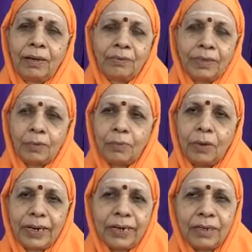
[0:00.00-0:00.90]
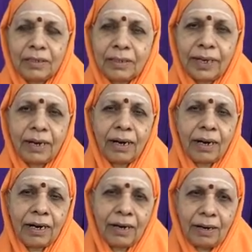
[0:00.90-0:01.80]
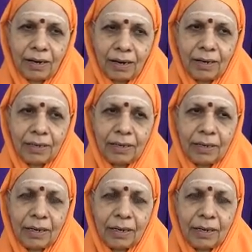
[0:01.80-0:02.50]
Whether body is there or not,